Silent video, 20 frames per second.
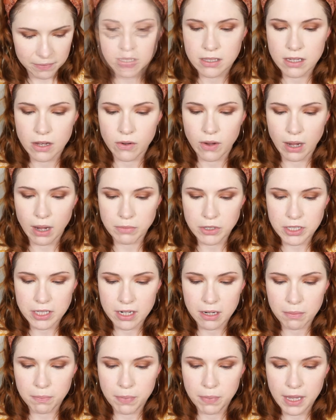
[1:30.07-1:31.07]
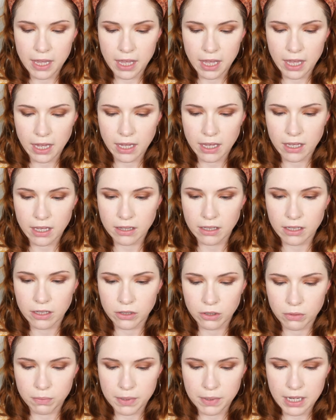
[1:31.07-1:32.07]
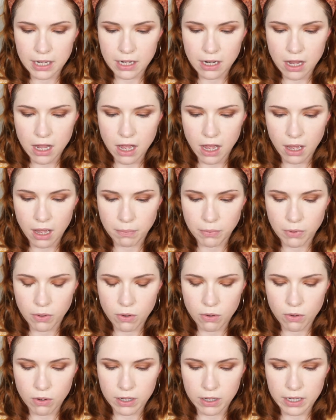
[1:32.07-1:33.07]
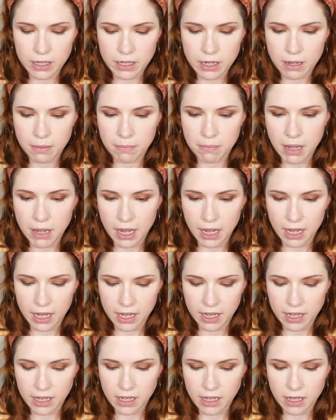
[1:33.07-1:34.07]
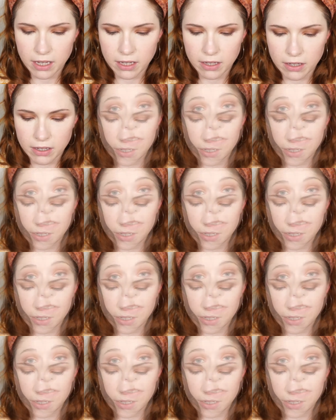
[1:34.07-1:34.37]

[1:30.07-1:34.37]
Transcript: So I'm just gonna pick a little bit up on my